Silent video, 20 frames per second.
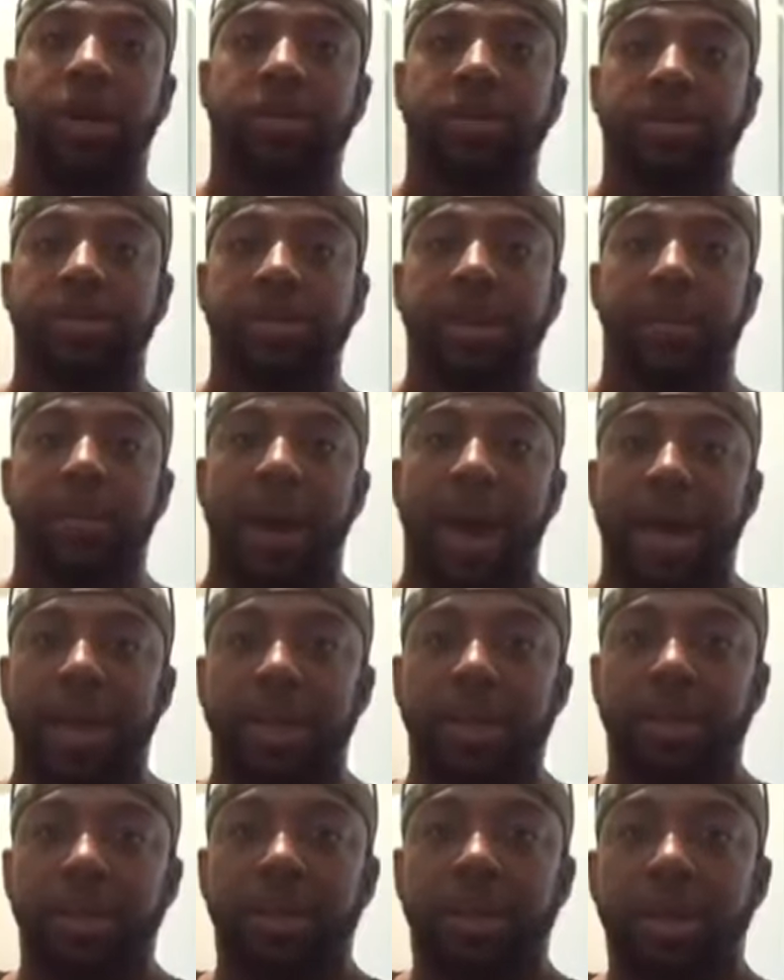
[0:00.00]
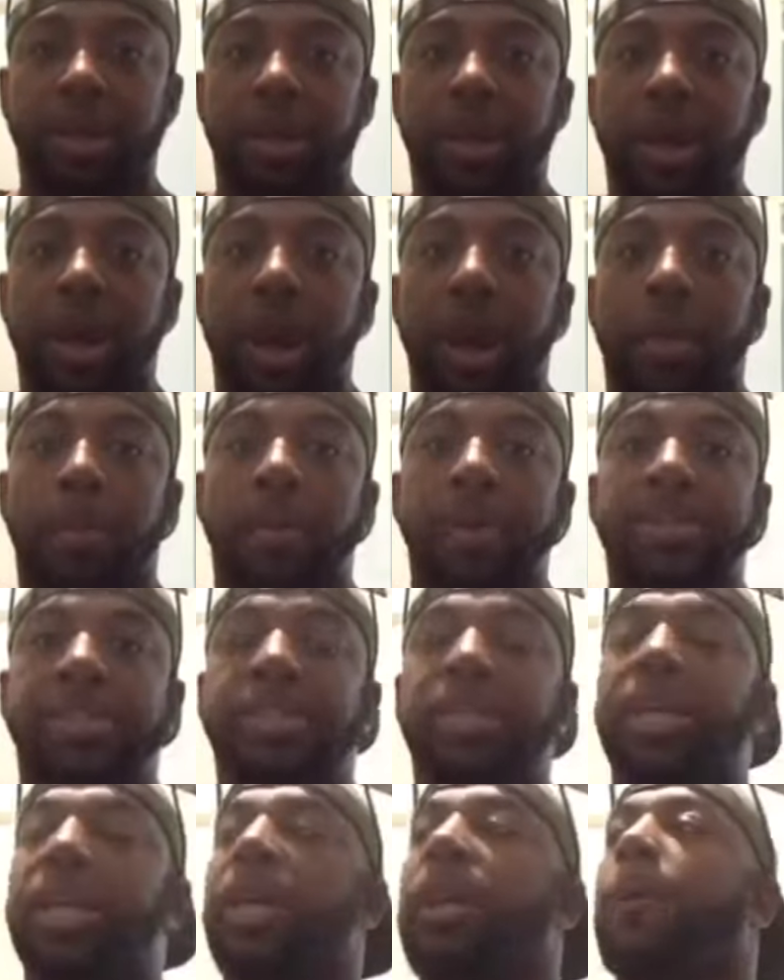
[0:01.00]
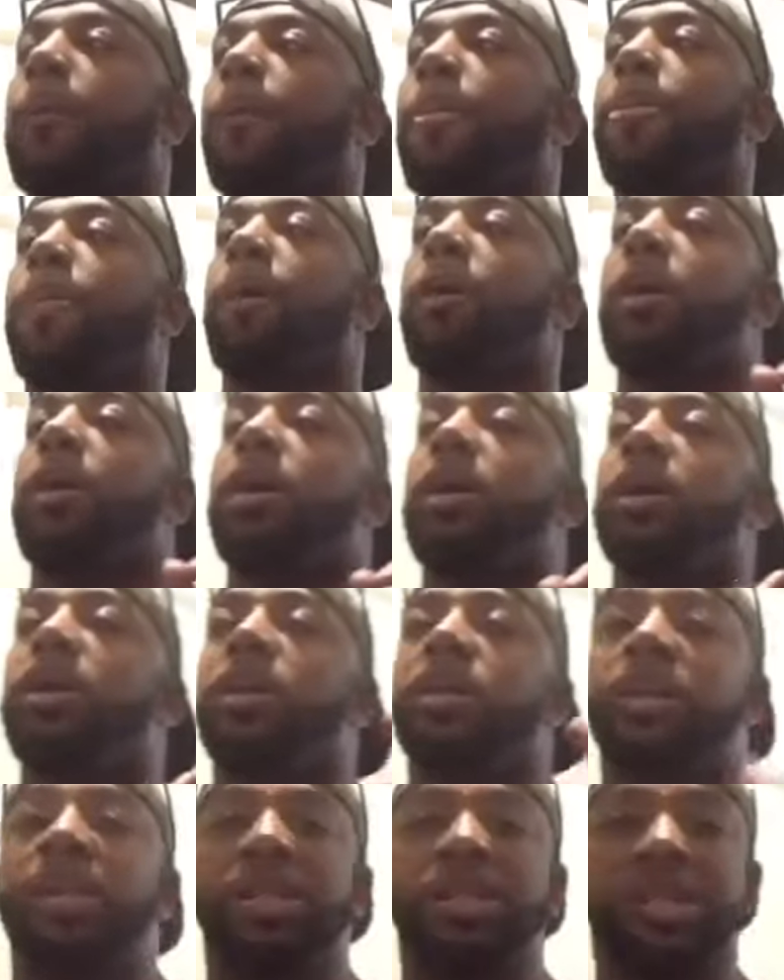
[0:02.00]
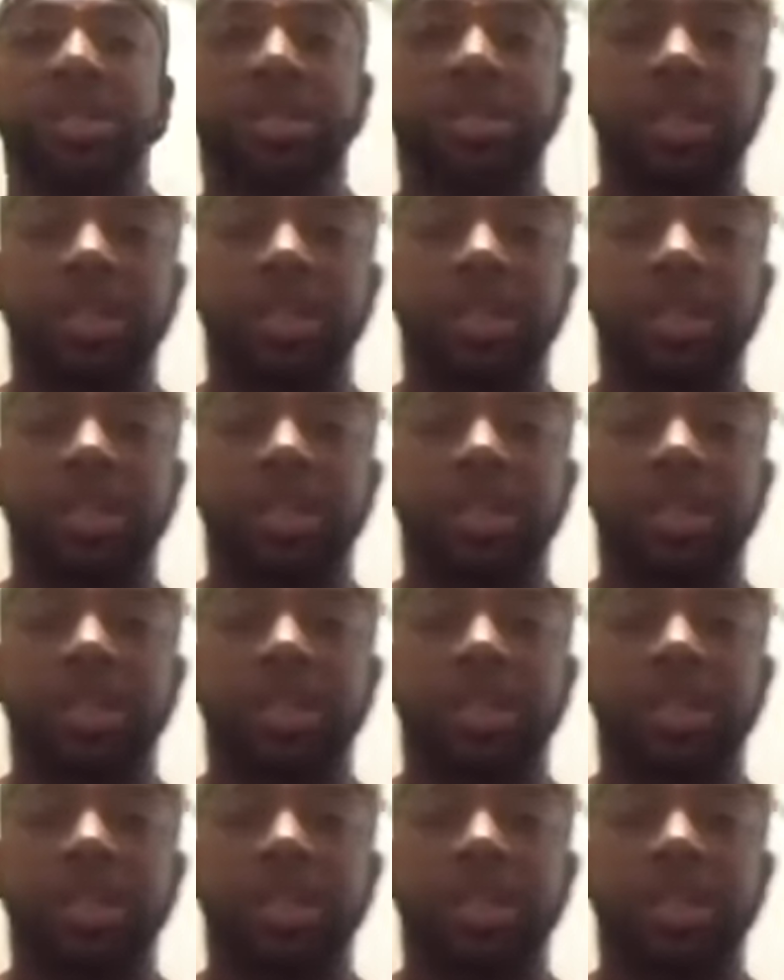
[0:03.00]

to somebody. But see, this is the,